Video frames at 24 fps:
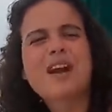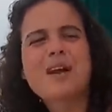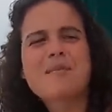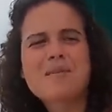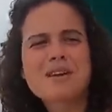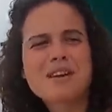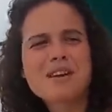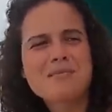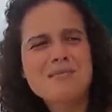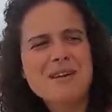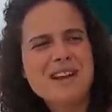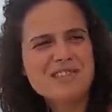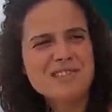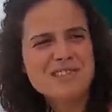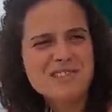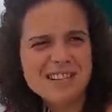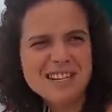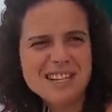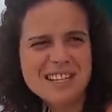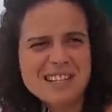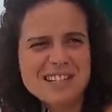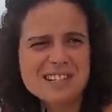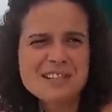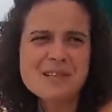I'm going to make you
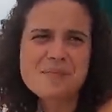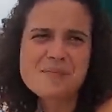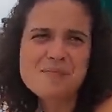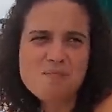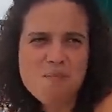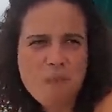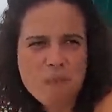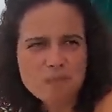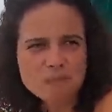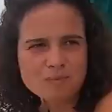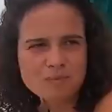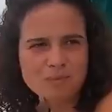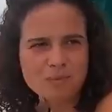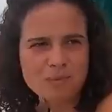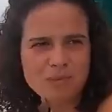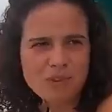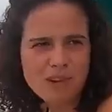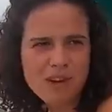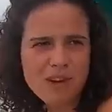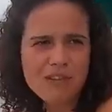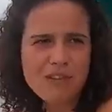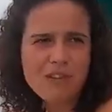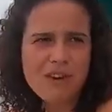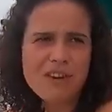a list
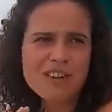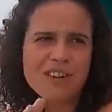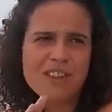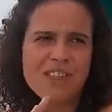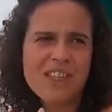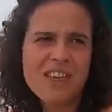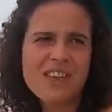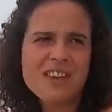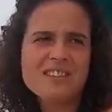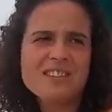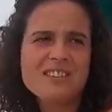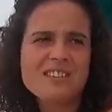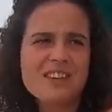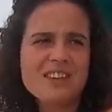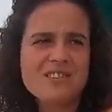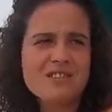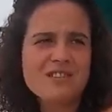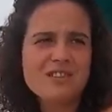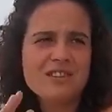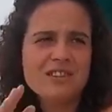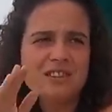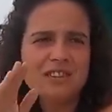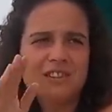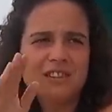of all the things that
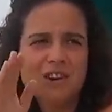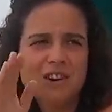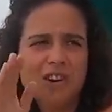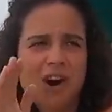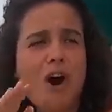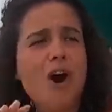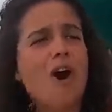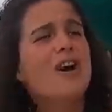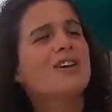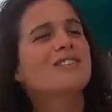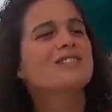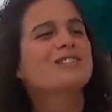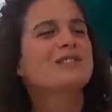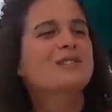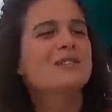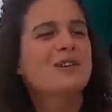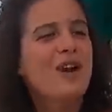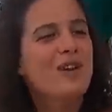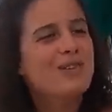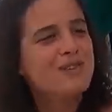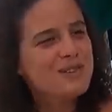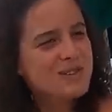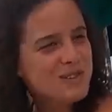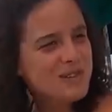you're ought
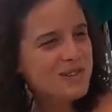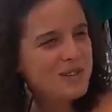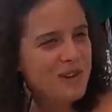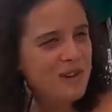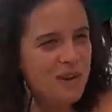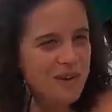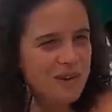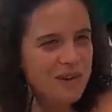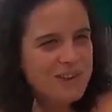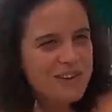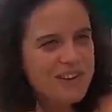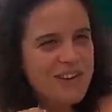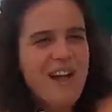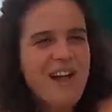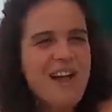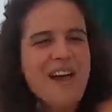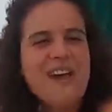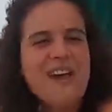not to do.